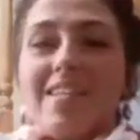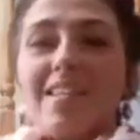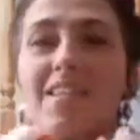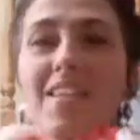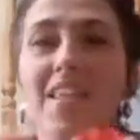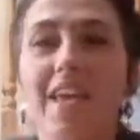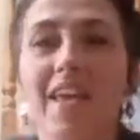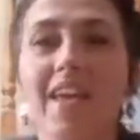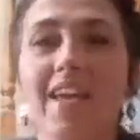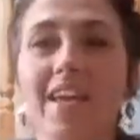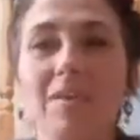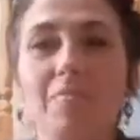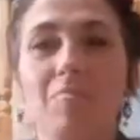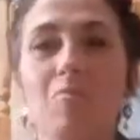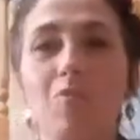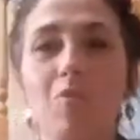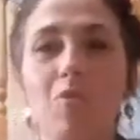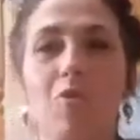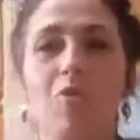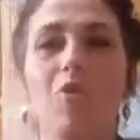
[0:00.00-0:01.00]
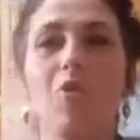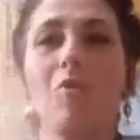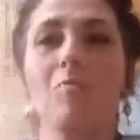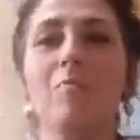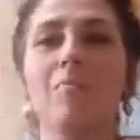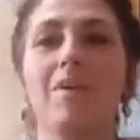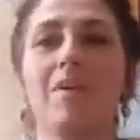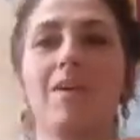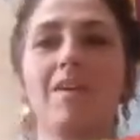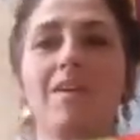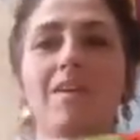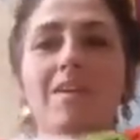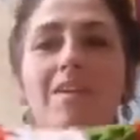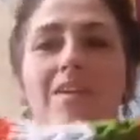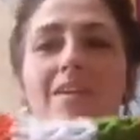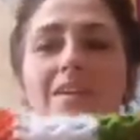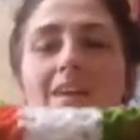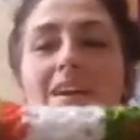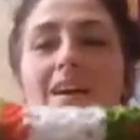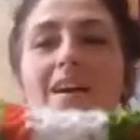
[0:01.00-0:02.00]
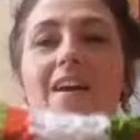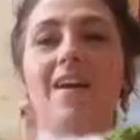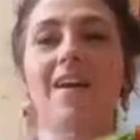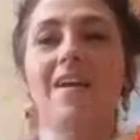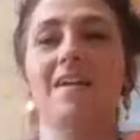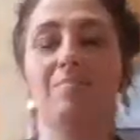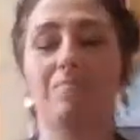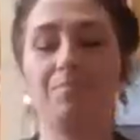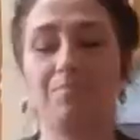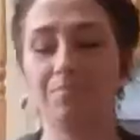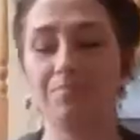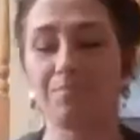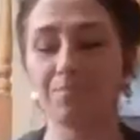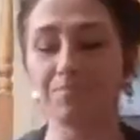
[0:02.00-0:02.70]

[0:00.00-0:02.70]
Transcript: thick and warm. I